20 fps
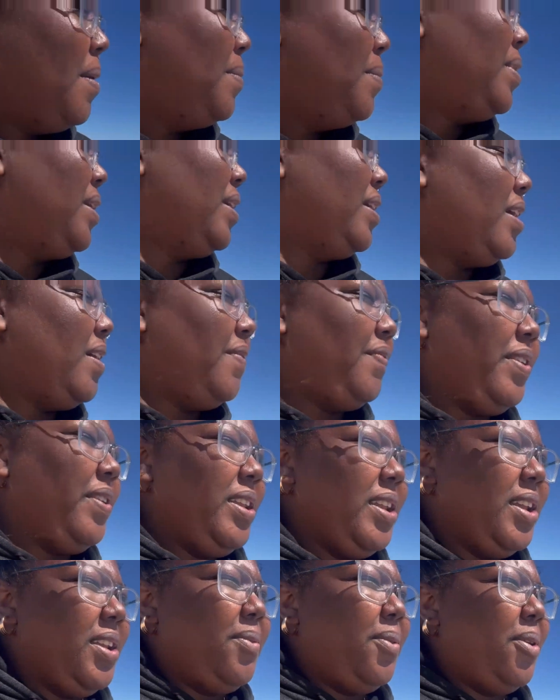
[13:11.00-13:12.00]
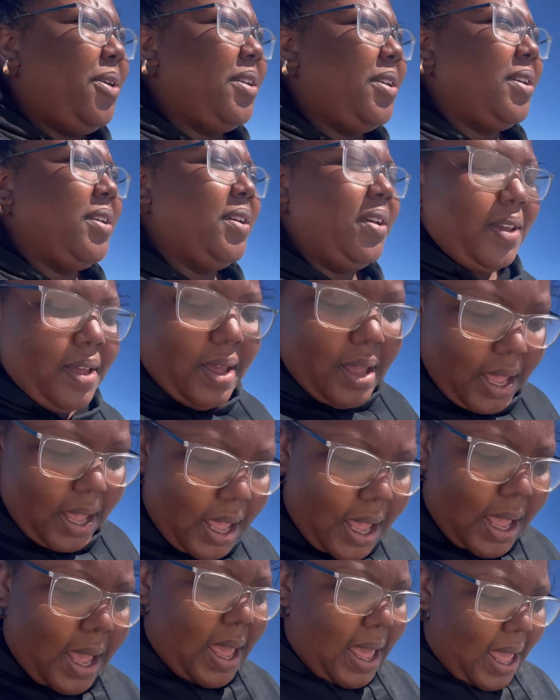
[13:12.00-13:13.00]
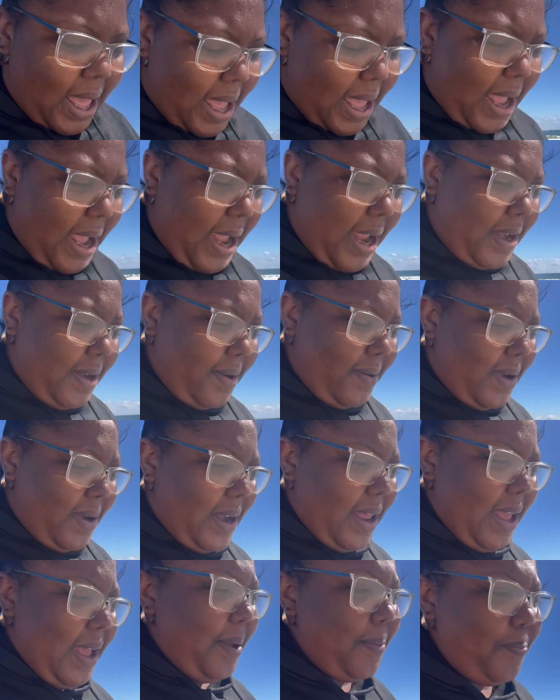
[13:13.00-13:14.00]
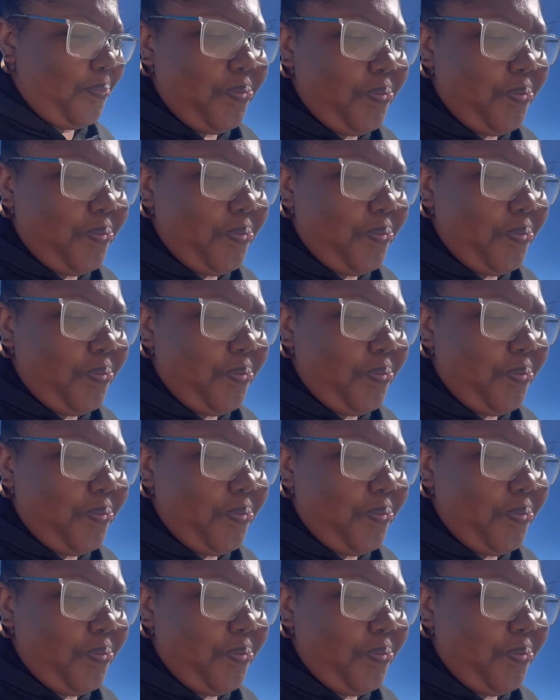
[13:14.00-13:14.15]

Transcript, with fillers: putting her feet in the water. I ain't doing that.